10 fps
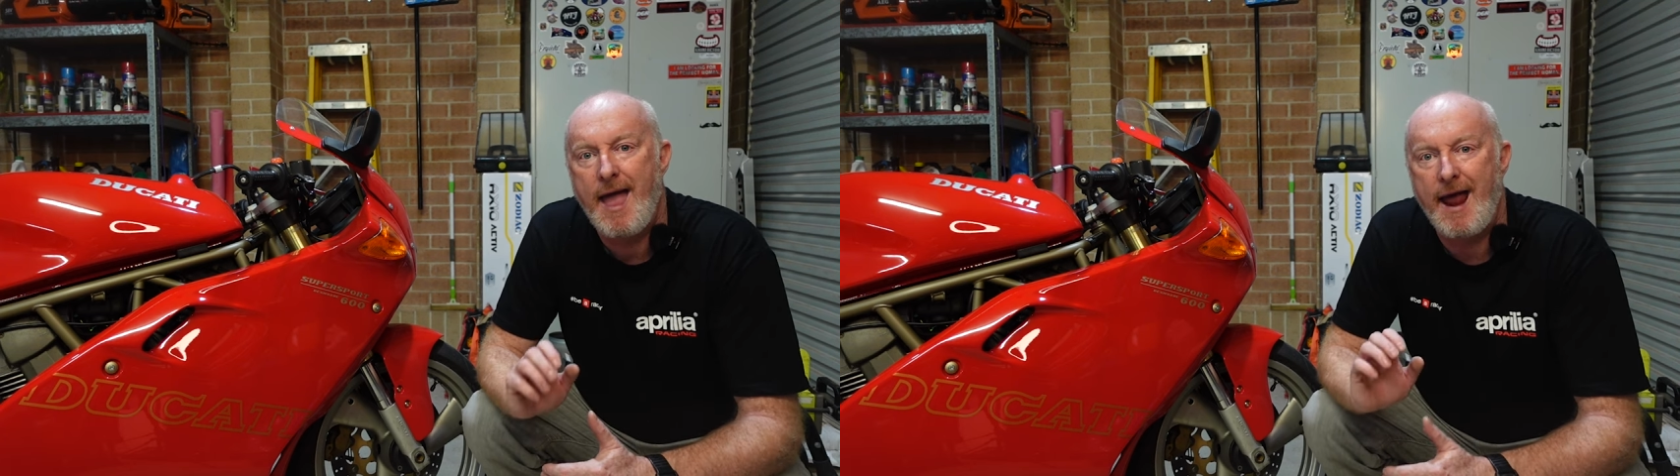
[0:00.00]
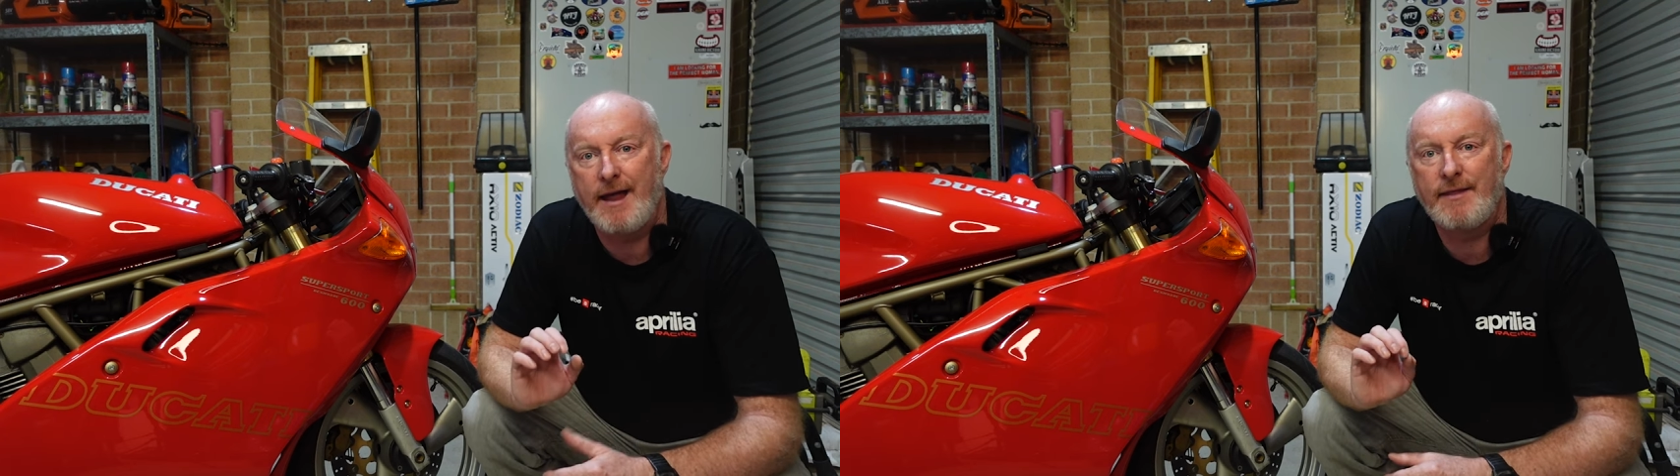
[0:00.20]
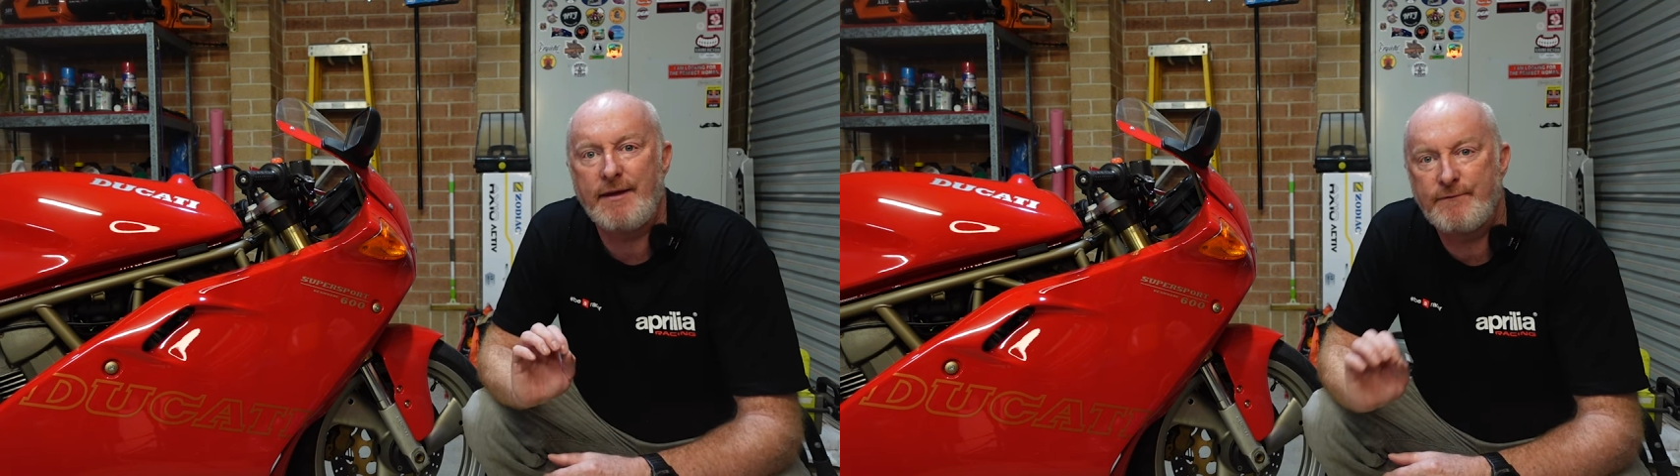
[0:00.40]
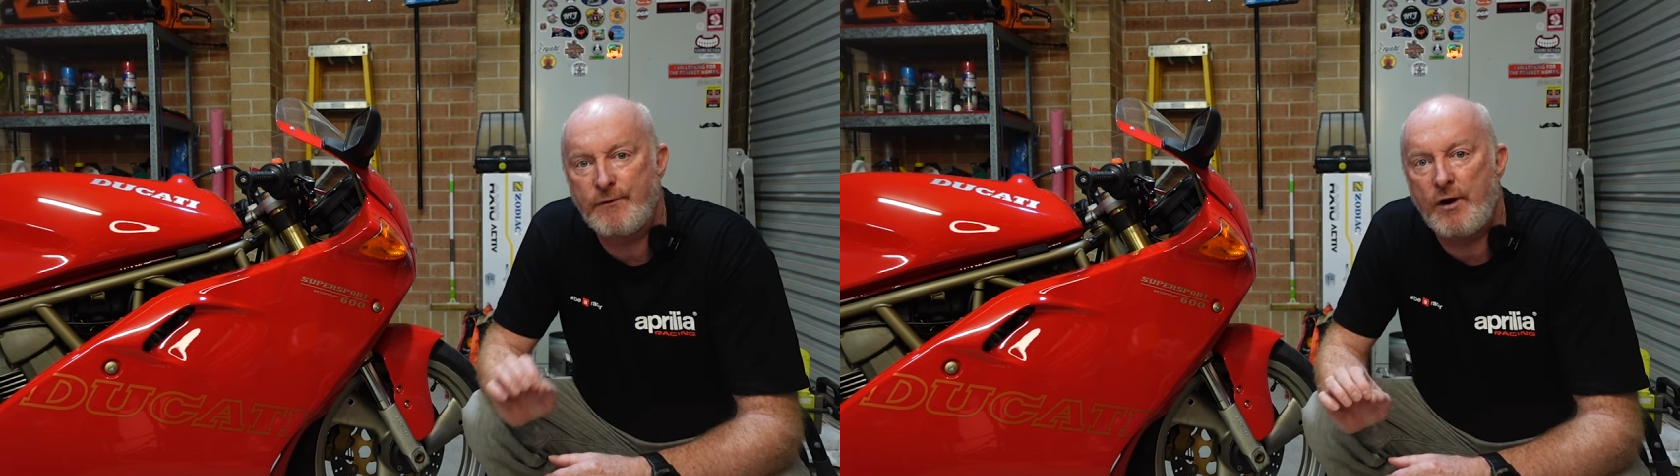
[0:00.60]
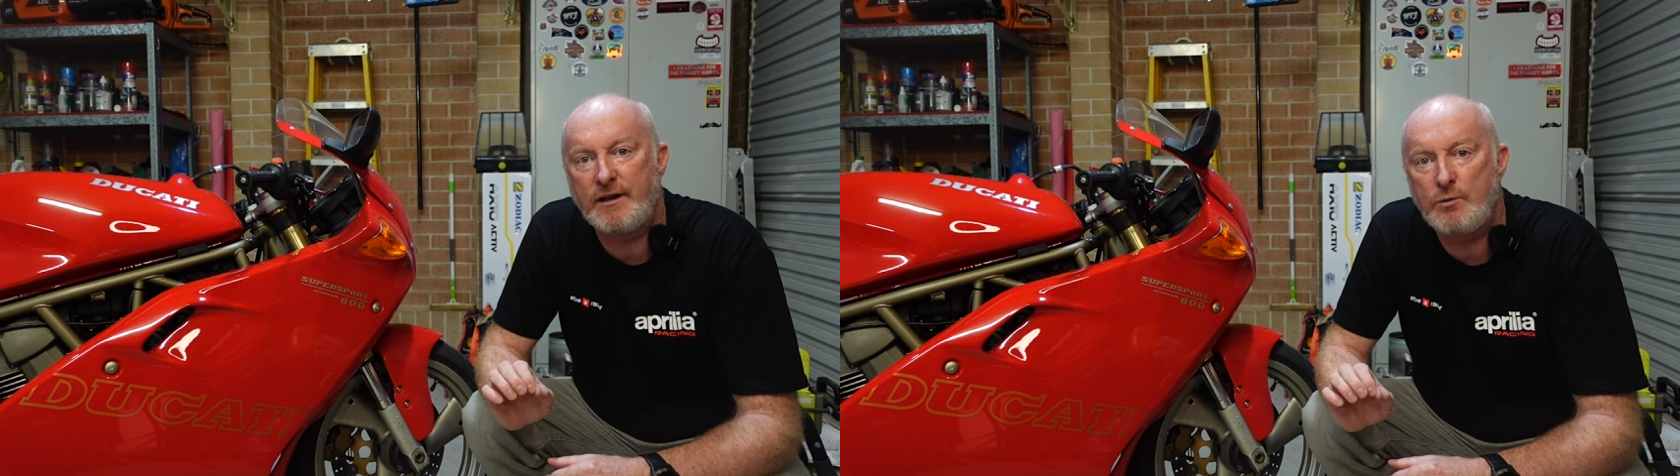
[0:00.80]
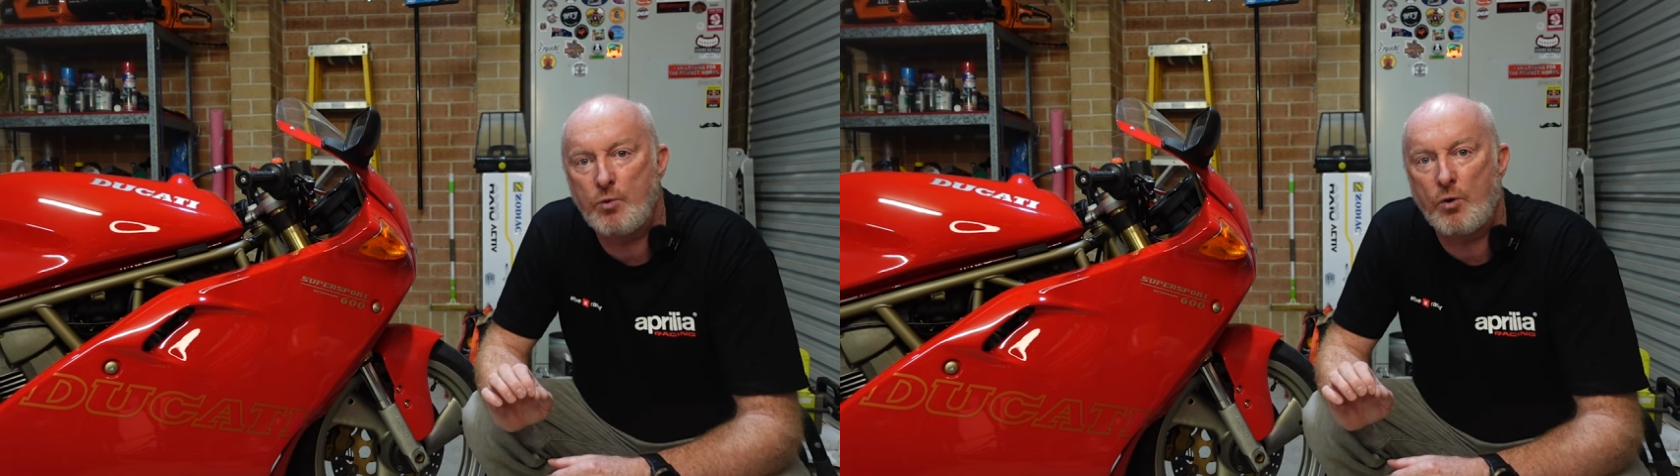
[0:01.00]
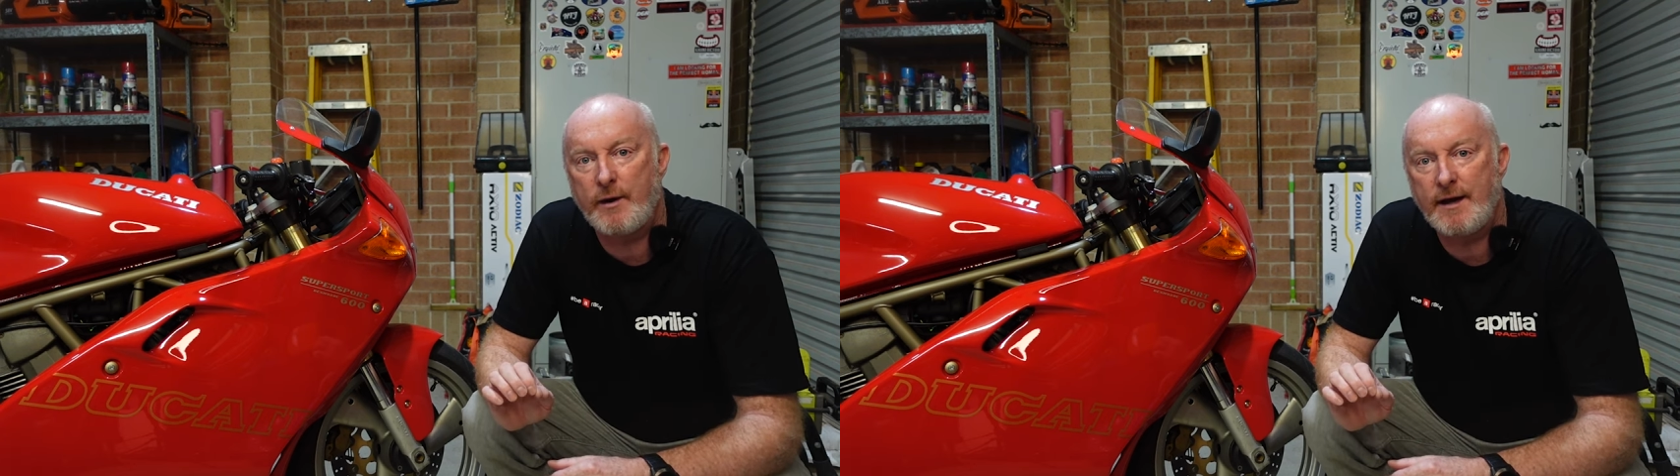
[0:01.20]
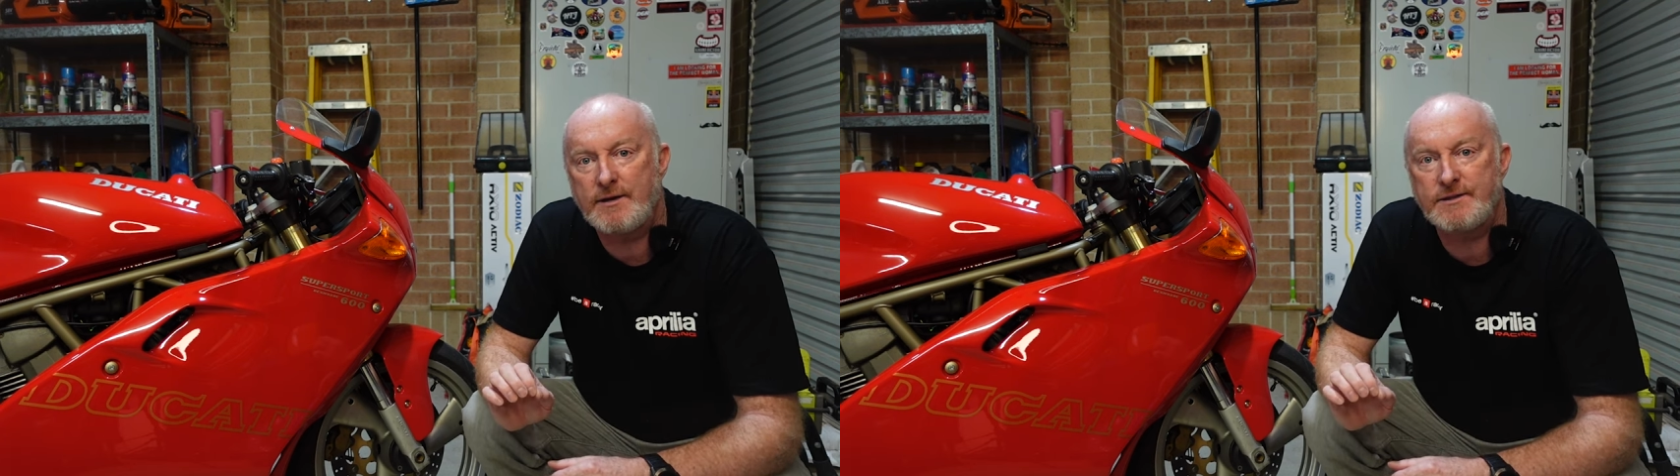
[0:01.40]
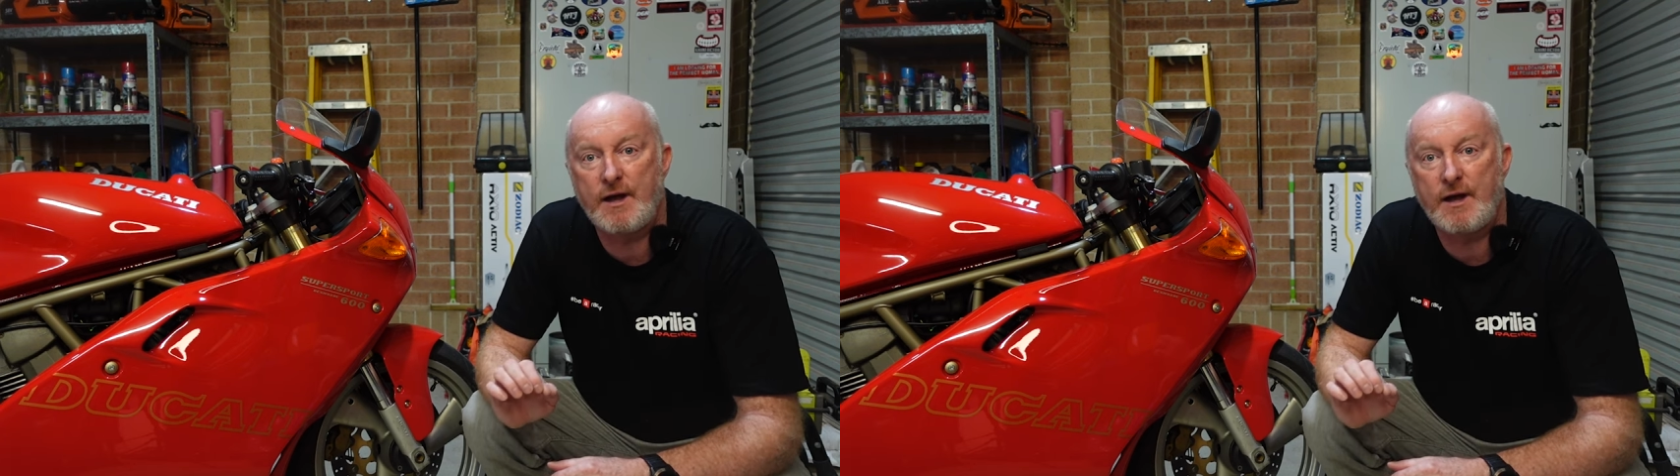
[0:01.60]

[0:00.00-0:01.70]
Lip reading: and they finally wore out,